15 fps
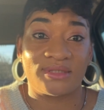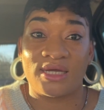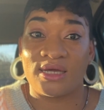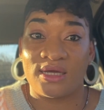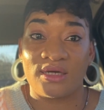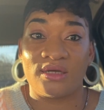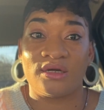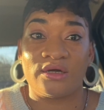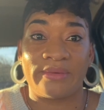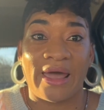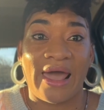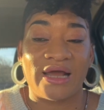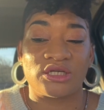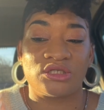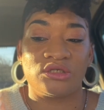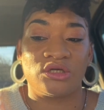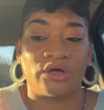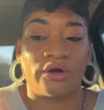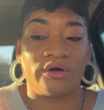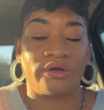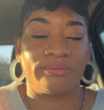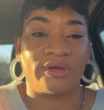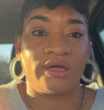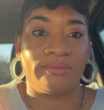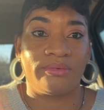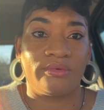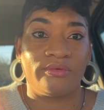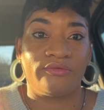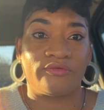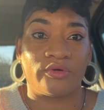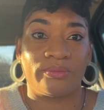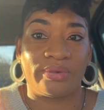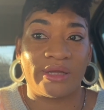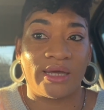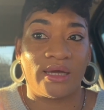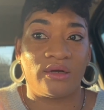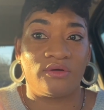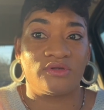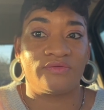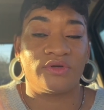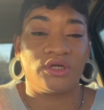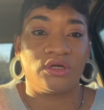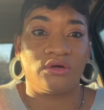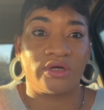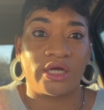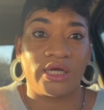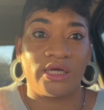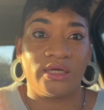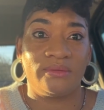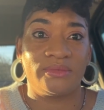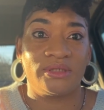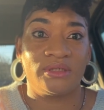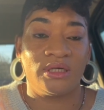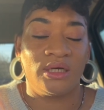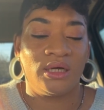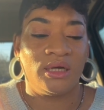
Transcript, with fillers: and they ended up actually hurting people from playing those video games.